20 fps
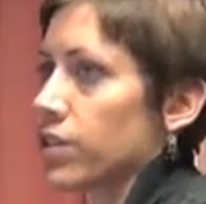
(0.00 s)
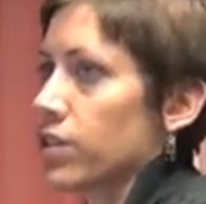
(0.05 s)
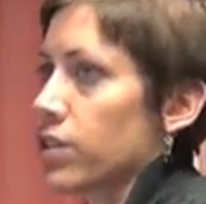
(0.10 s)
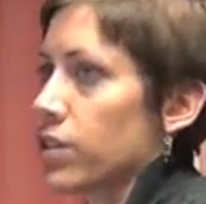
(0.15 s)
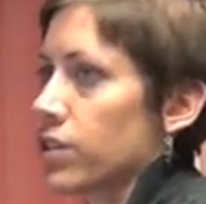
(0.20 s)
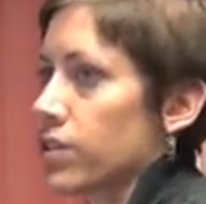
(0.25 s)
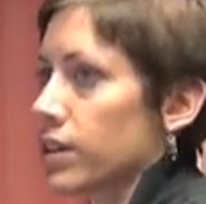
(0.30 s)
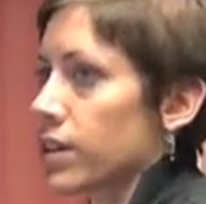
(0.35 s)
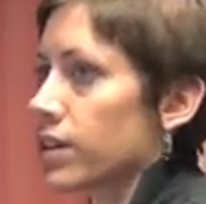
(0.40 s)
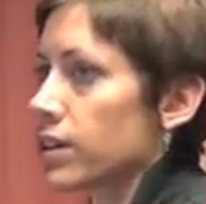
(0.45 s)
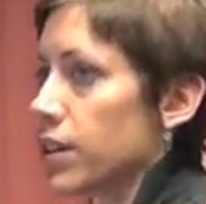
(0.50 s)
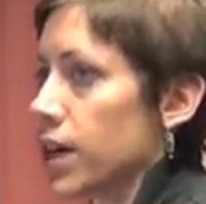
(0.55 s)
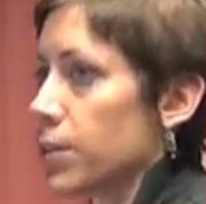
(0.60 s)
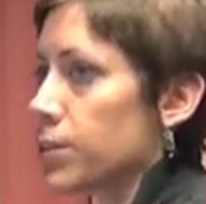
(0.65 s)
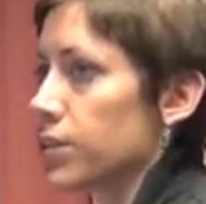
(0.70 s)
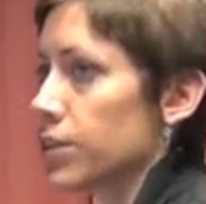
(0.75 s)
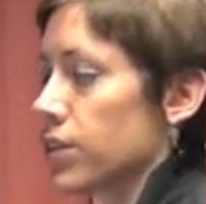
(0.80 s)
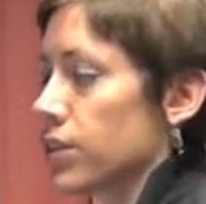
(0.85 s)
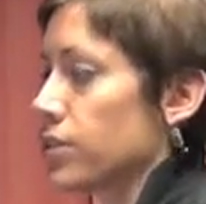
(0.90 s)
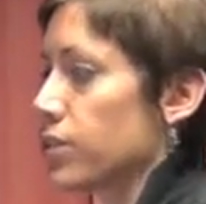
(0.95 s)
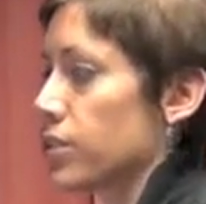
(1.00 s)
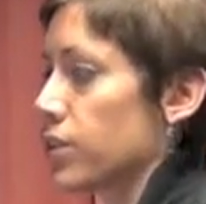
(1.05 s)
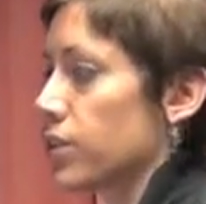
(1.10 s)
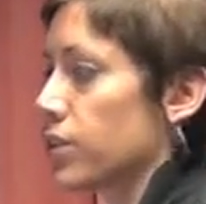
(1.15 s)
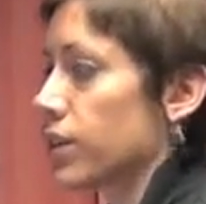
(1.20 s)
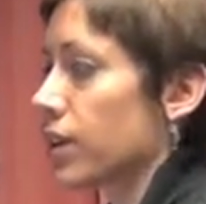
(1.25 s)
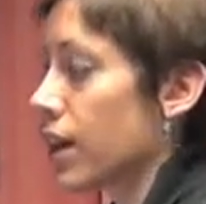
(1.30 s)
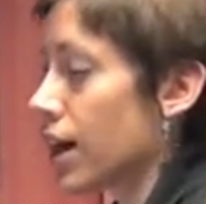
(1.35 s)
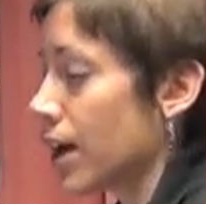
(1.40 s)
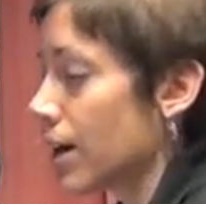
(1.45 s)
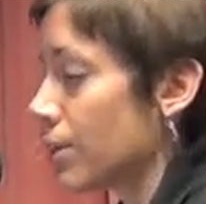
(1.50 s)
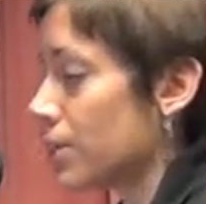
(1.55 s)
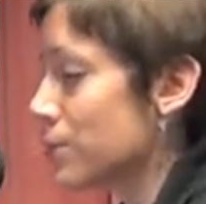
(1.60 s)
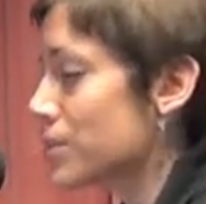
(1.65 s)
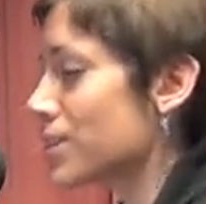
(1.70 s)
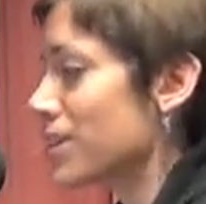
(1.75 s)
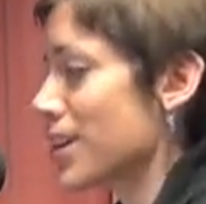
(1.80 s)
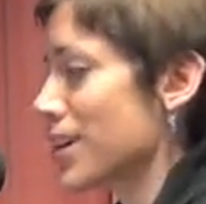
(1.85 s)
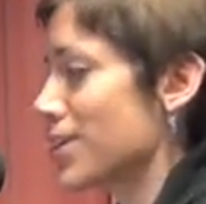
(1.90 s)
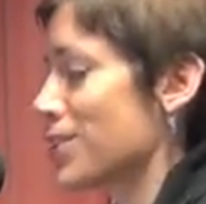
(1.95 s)
so that the cubs
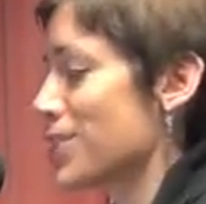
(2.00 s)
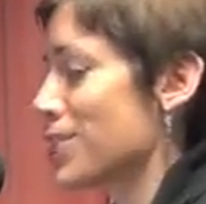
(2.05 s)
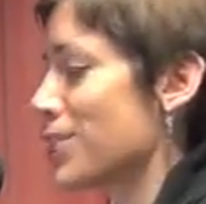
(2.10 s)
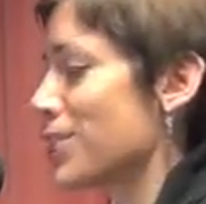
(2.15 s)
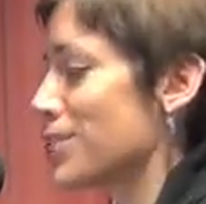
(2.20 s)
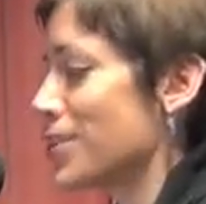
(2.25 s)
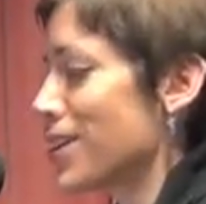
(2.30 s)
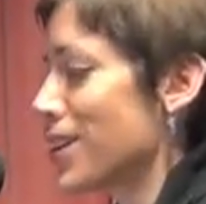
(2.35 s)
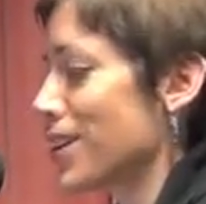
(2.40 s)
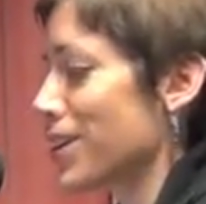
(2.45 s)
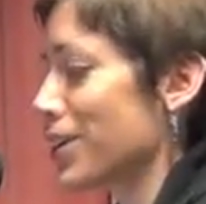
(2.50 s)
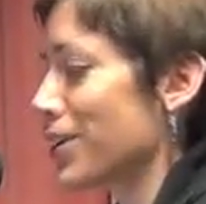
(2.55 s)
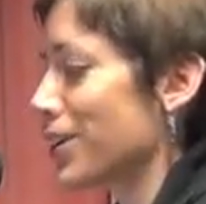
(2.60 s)
can use their